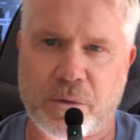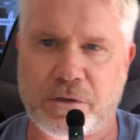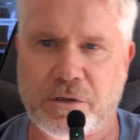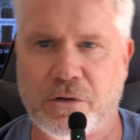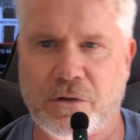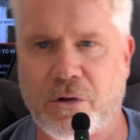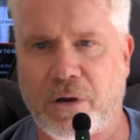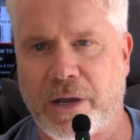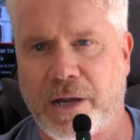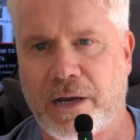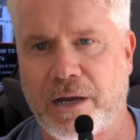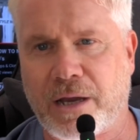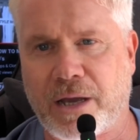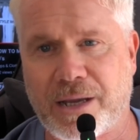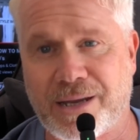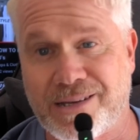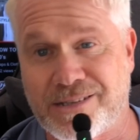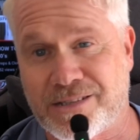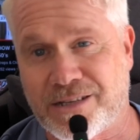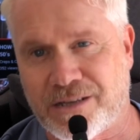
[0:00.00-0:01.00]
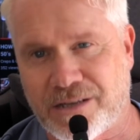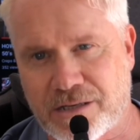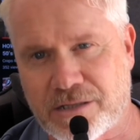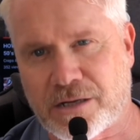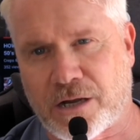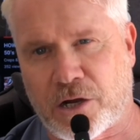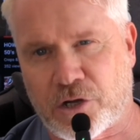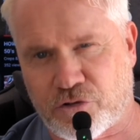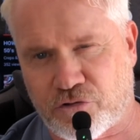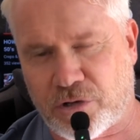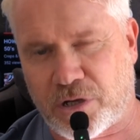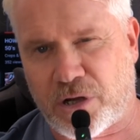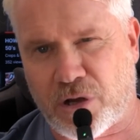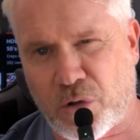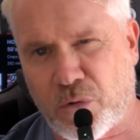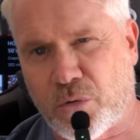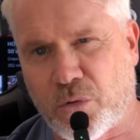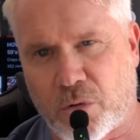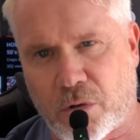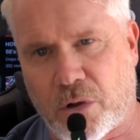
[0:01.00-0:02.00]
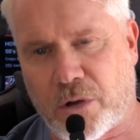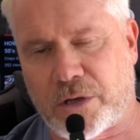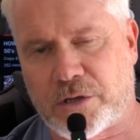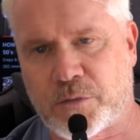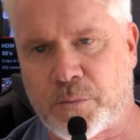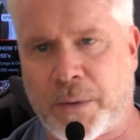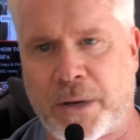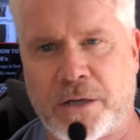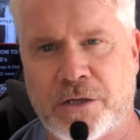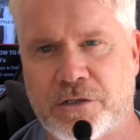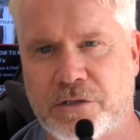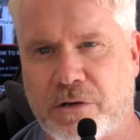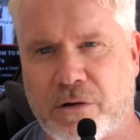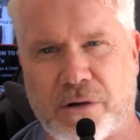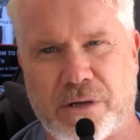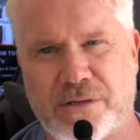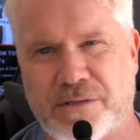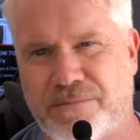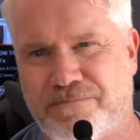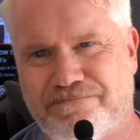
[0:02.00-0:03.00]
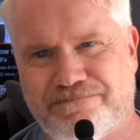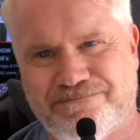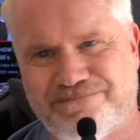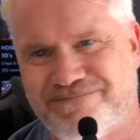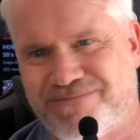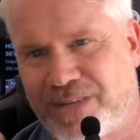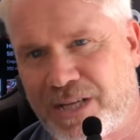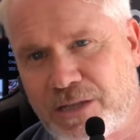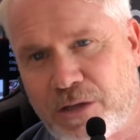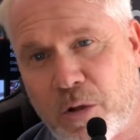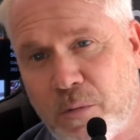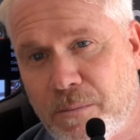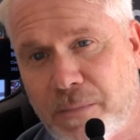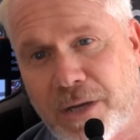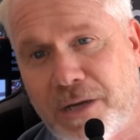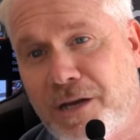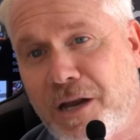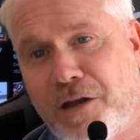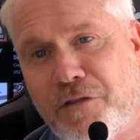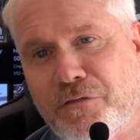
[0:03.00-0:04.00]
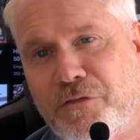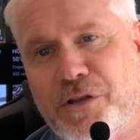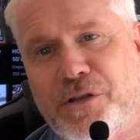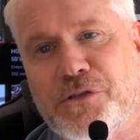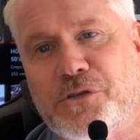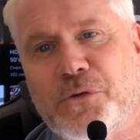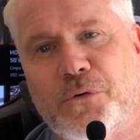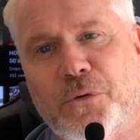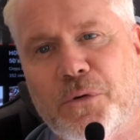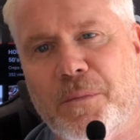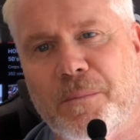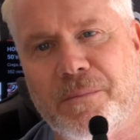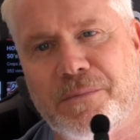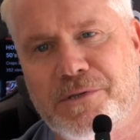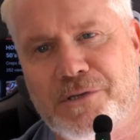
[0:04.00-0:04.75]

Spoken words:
in the 1980s in this country, local guys, Spanish guys, they don't mean anything to them.